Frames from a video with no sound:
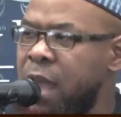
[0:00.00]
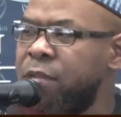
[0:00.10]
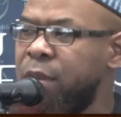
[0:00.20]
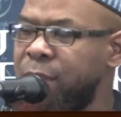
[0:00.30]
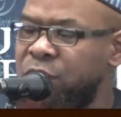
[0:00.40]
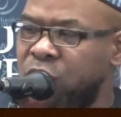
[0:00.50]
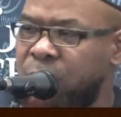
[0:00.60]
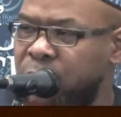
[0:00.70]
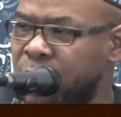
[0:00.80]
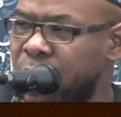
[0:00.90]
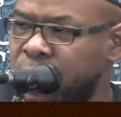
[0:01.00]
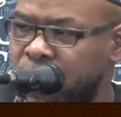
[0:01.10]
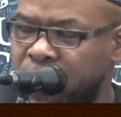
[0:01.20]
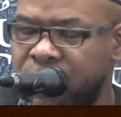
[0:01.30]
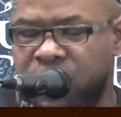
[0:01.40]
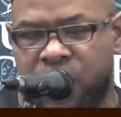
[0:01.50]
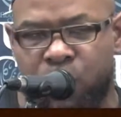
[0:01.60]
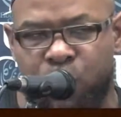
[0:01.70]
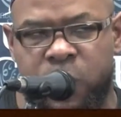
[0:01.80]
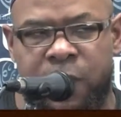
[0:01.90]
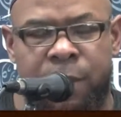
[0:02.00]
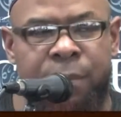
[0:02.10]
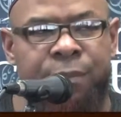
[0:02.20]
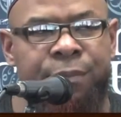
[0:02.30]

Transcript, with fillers: Every masjid belongs to every single Muslim.